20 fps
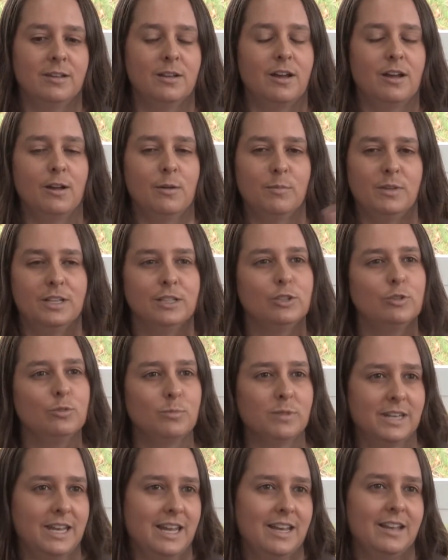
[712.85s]

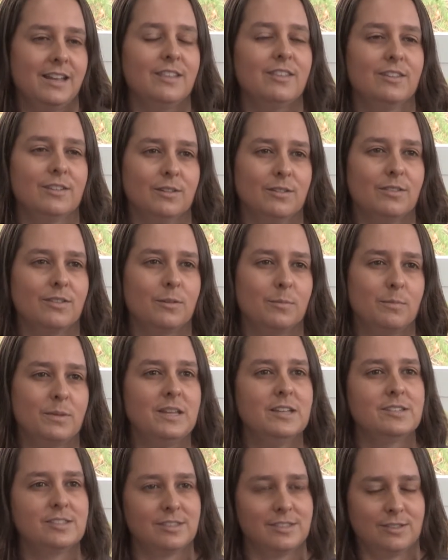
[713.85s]
illuminating the
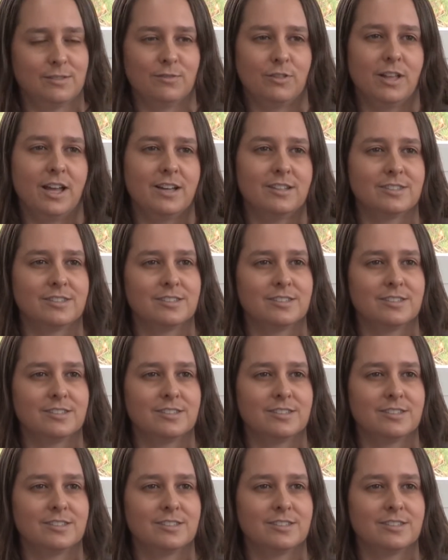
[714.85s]
pieces of glass